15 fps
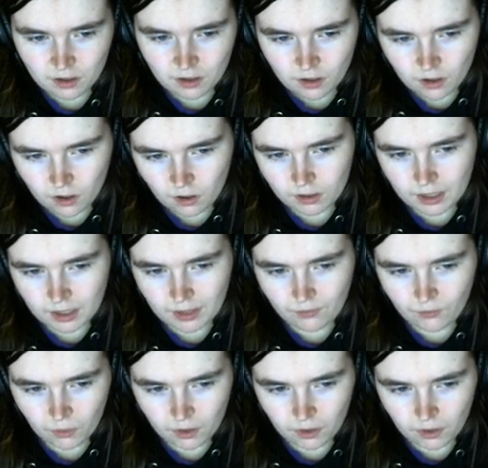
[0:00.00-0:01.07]
I'll get it
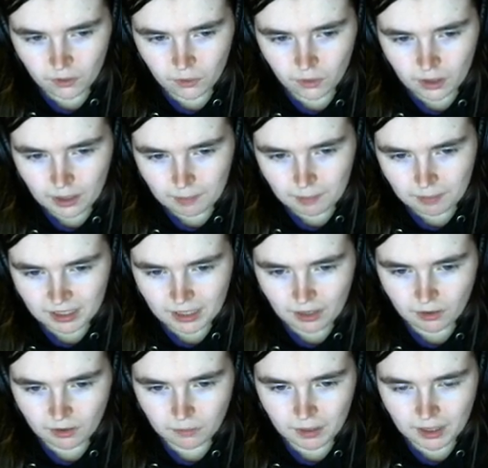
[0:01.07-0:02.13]
for you. I bend
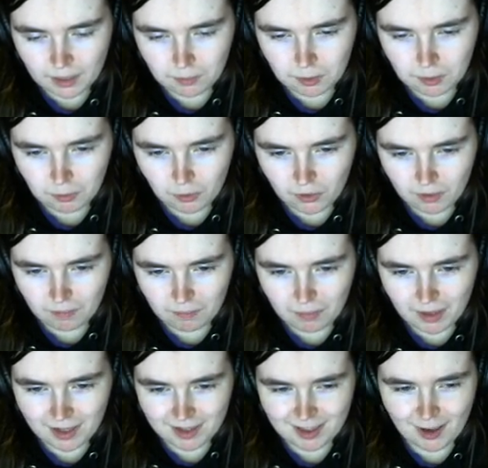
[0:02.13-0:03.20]
down and pick up the broken
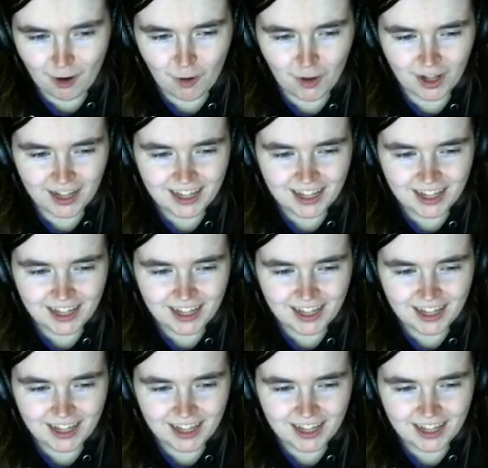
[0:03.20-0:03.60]
pencil.